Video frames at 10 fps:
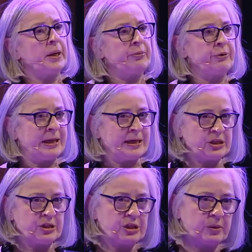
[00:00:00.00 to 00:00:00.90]

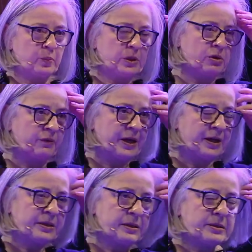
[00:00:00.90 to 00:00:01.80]
relationship with
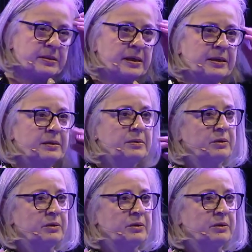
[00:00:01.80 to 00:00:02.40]
Novartis and